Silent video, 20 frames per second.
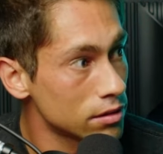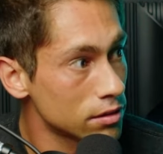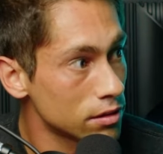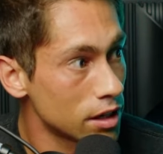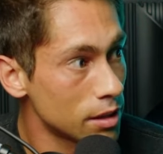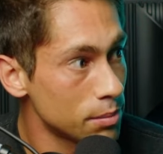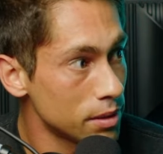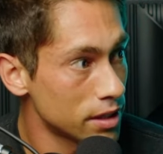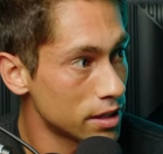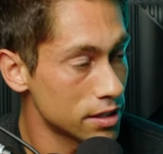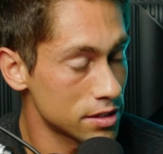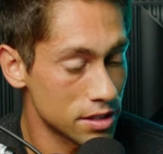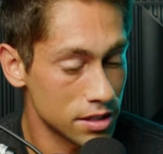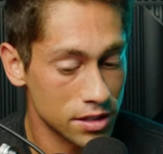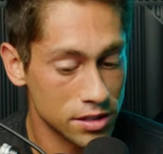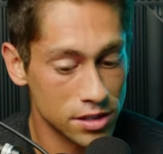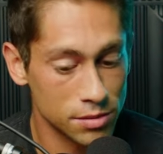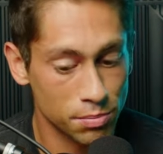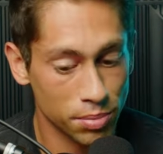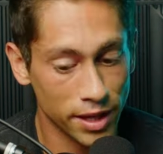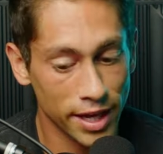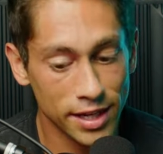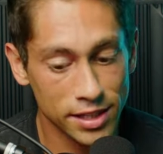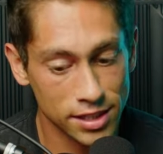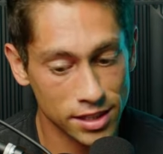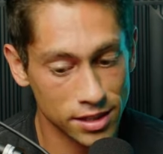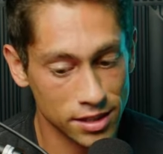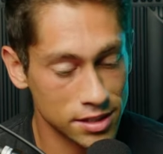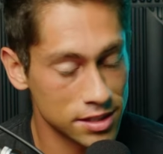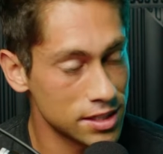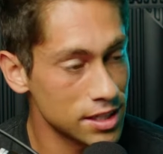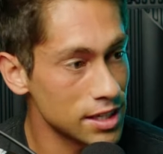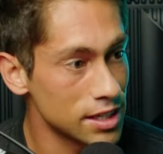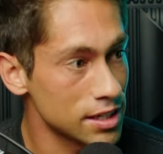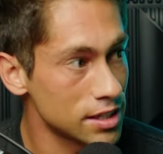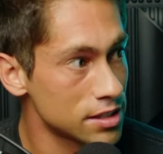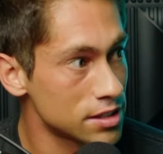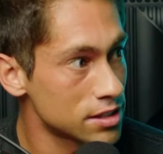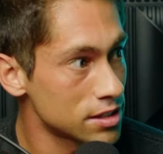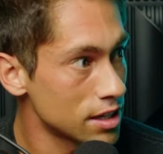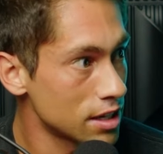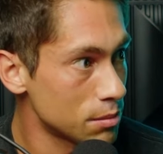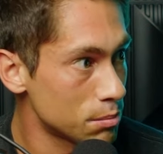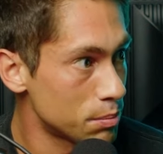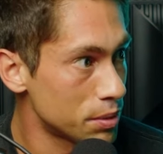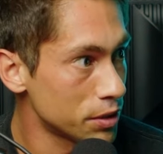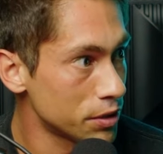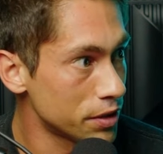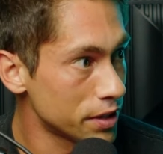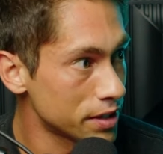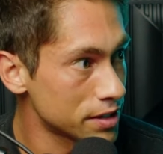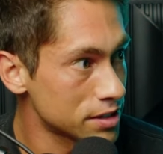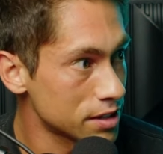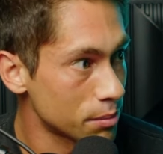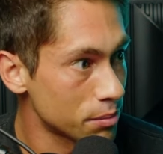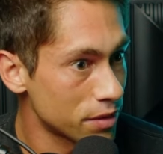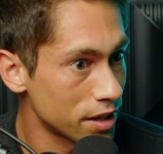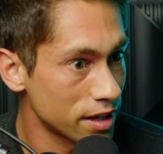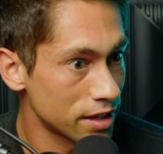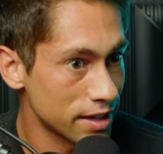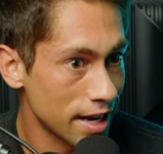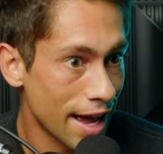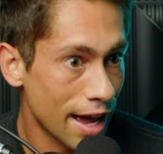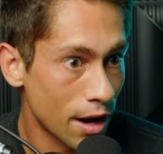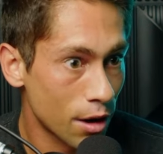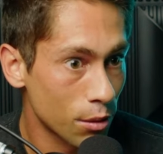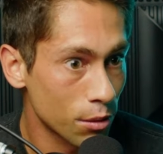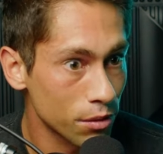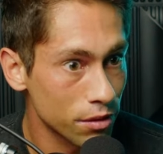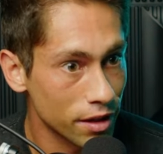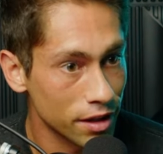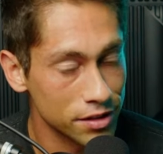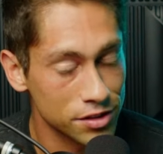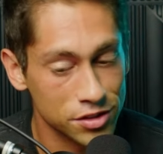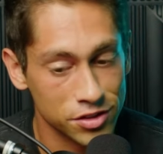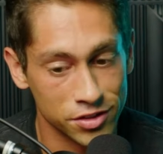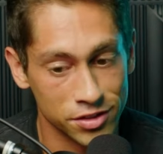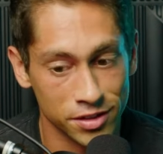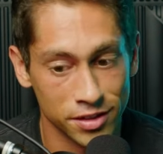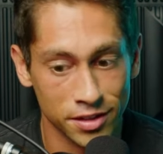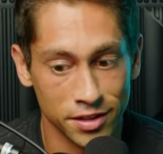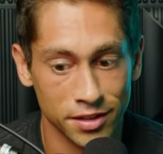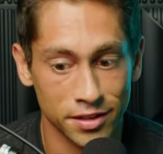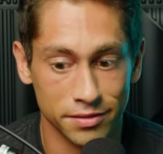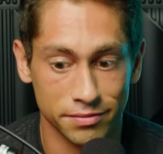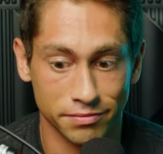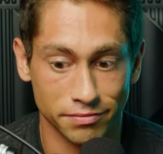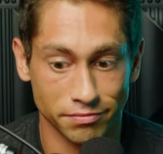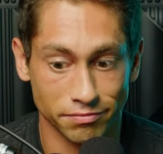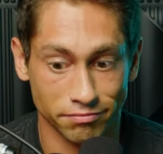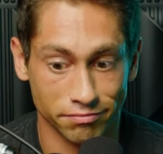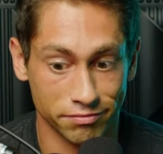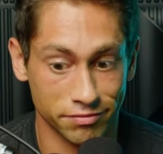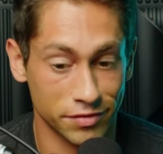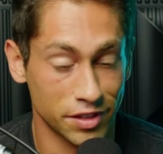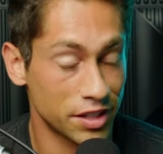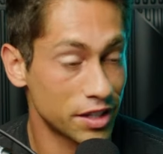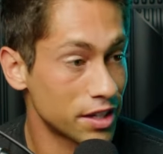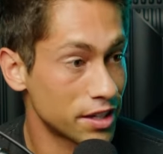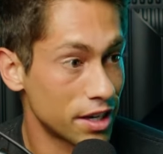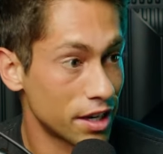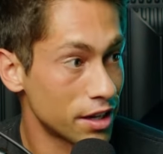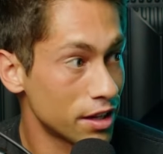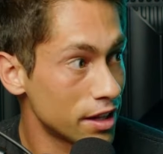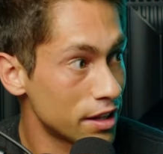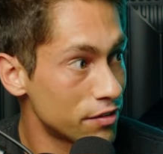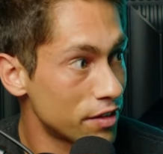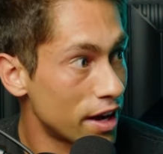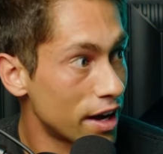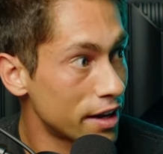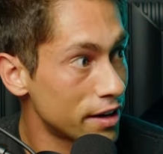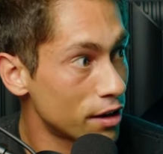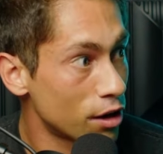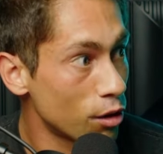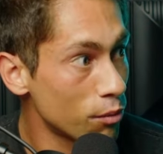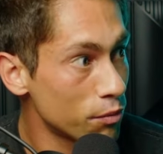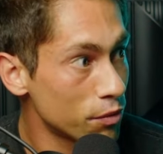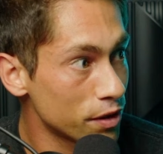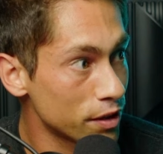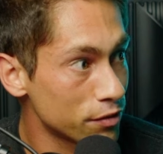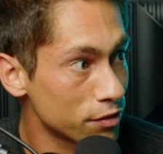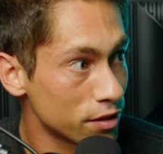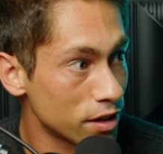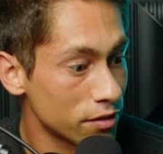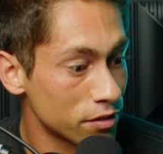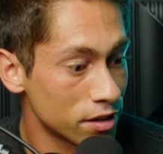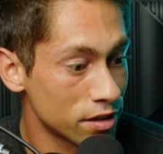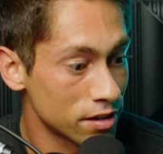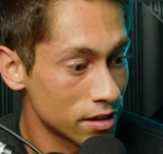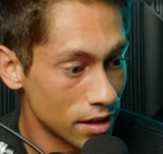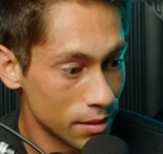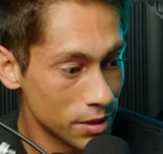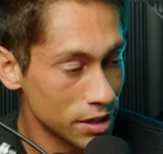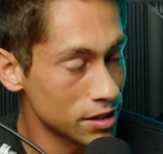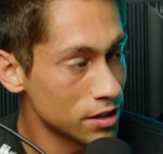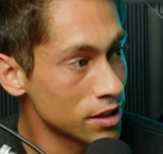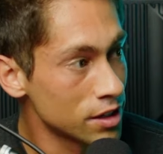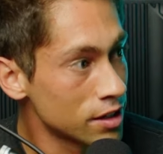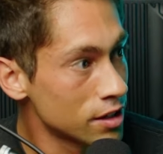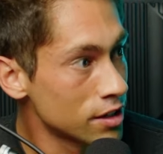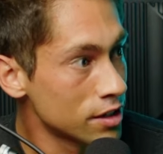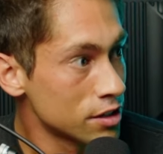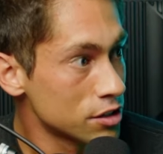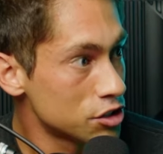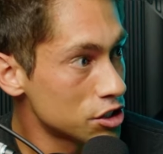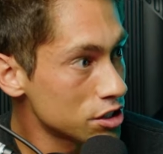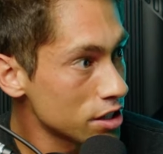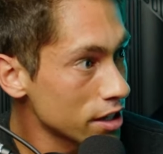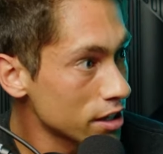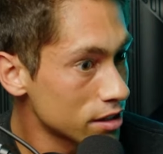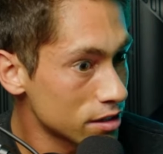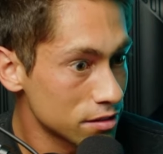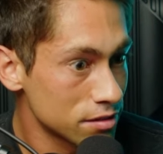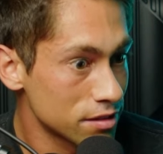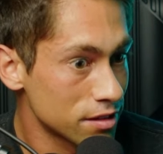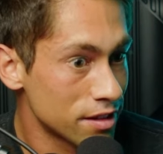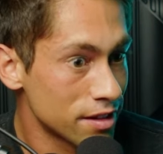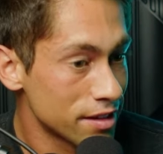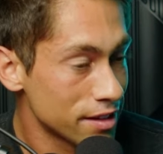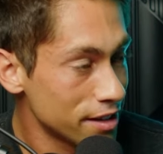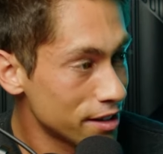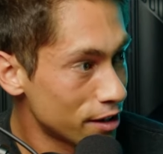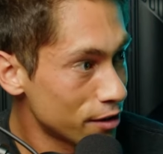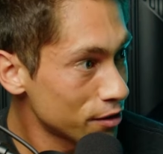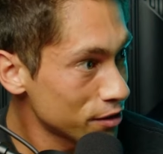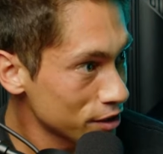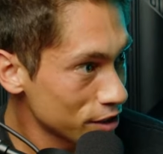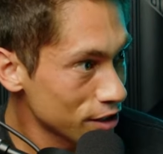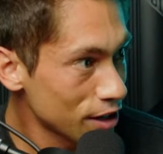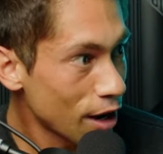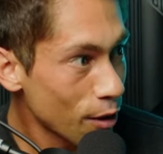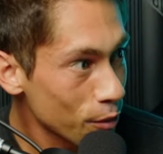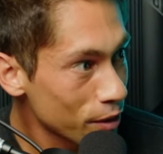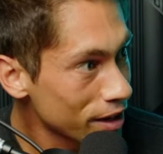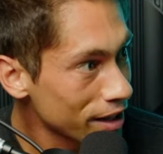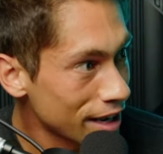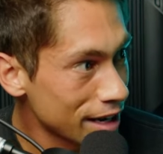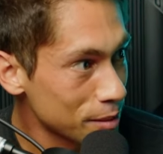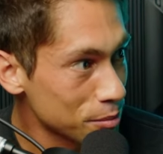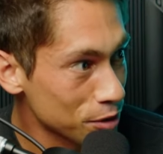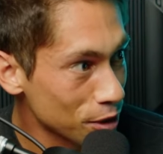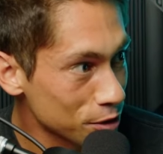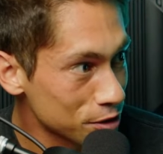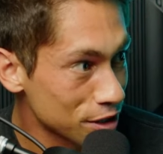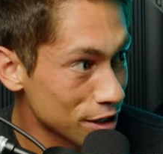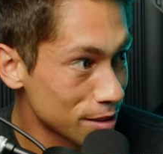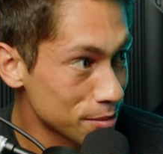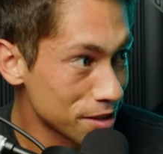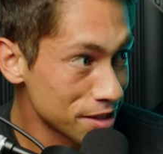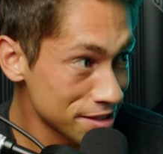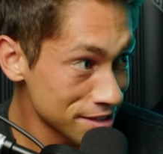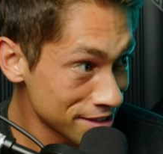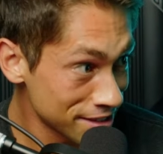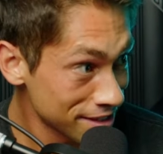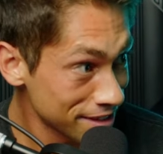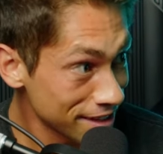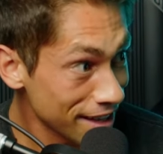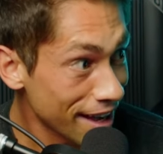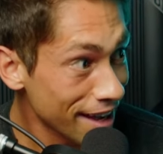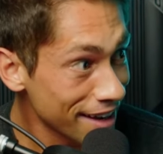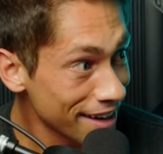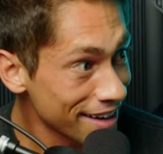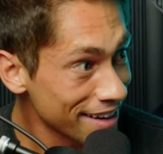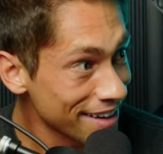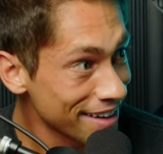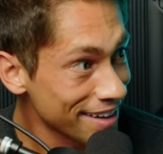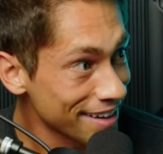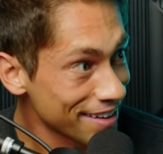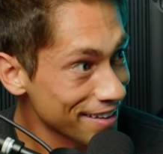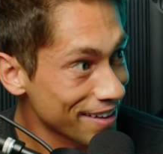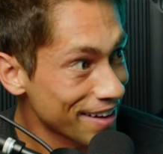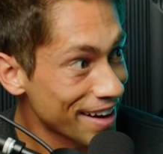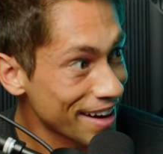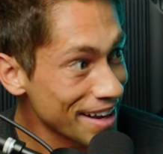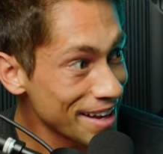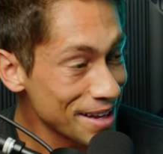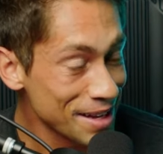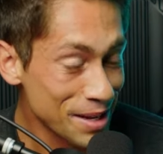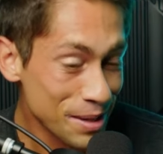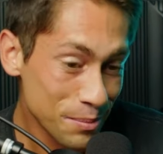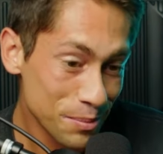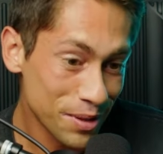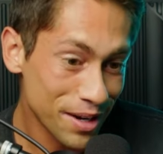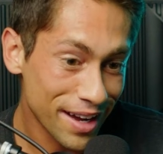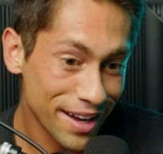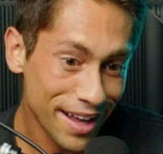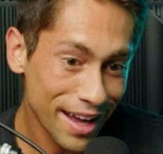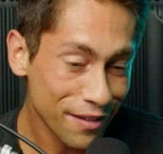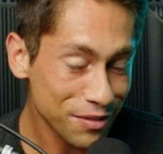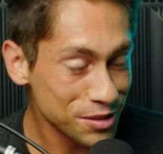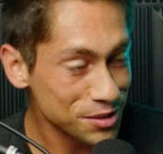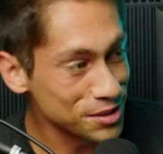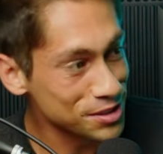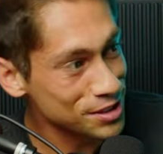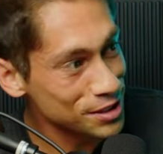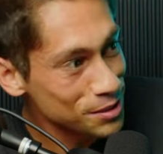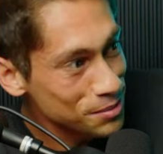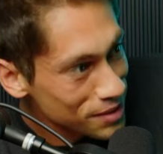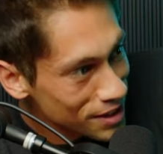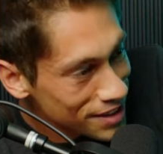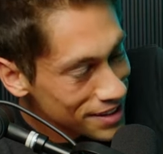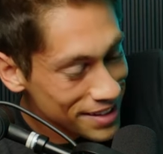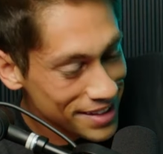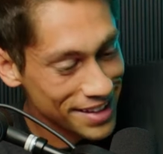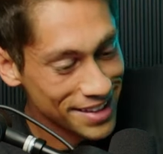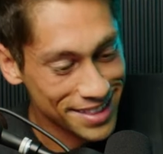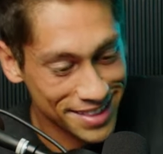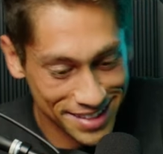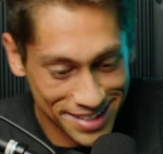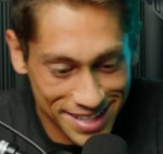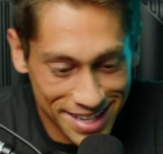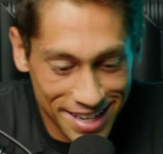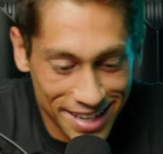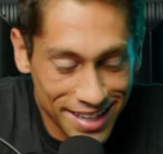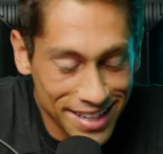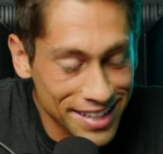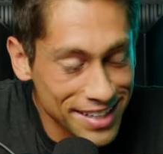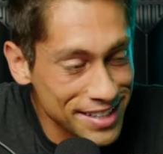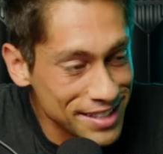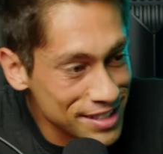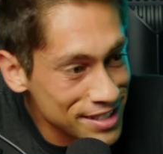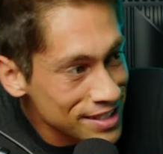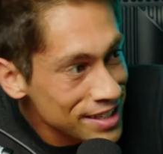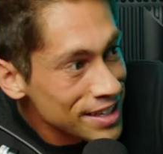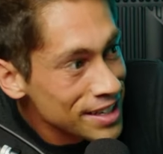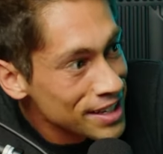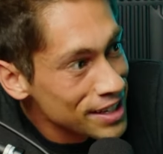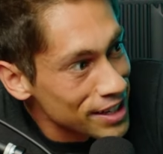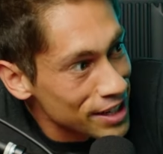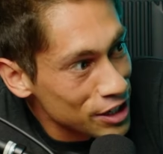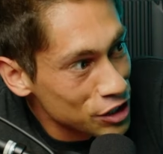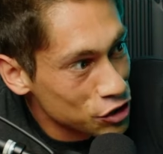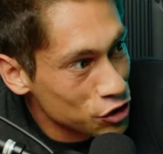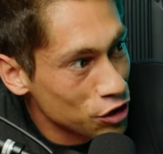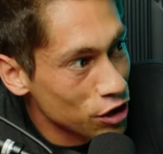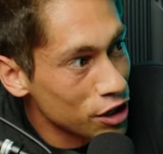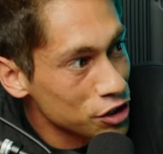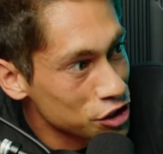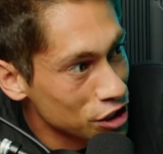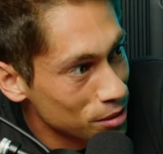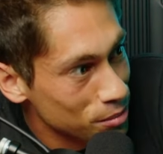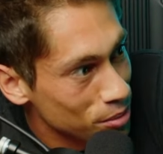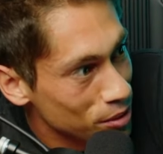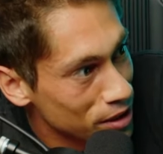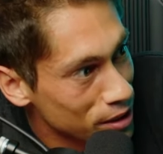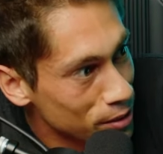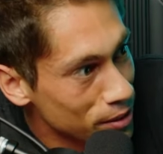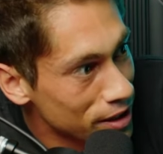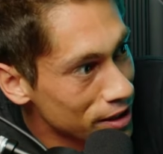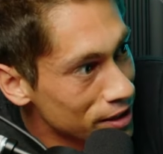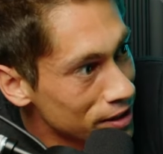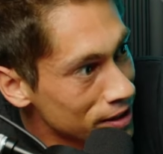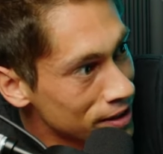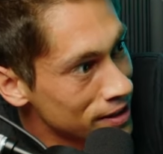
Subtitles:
Right? Because it's planting the seeds and building something now that's going to live on hopefully forever. Sure. I mean, just like, you're not winning any pro tournaments yet, right? But I'd have to assume that the Dink is crushing pretty well.